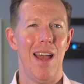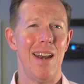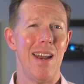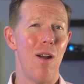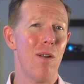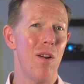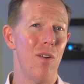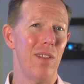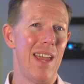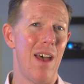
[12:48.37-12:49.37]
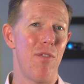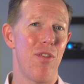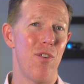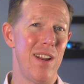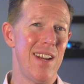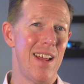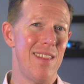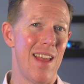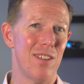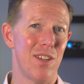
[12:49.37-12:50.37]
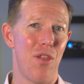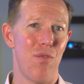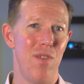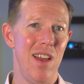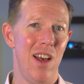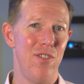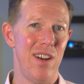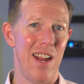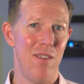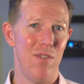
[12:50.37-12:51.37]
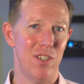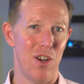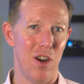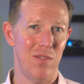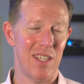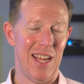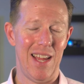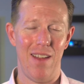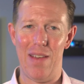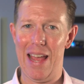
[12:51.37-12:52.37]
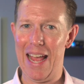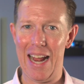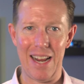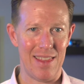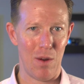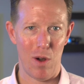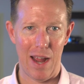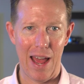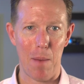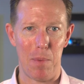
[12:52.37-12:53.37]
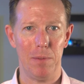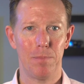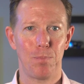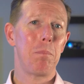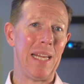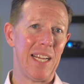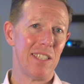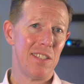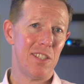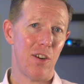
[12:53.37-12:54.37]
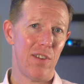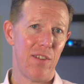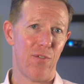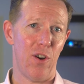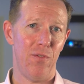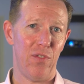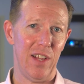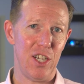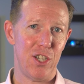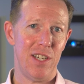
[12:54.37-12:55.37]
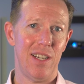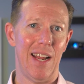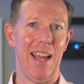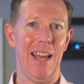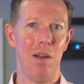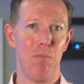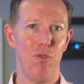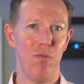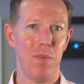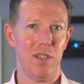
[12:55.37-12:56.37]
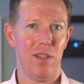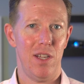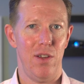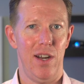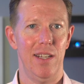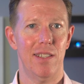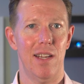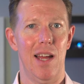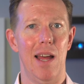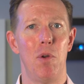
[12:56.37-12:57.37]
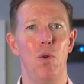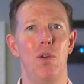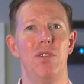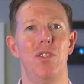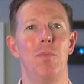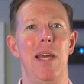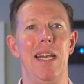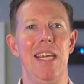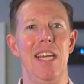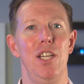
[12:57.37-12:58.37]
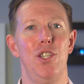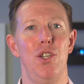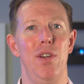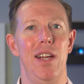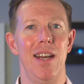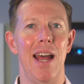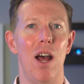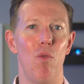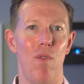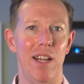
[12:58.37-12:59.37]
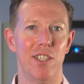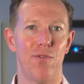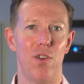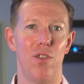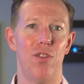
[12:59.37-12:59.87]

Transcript: I now currently have $39,300 in reserves if anything were to happen. Being conservative for inflation and improvements on the units, I'm going to assume that each unit now rents for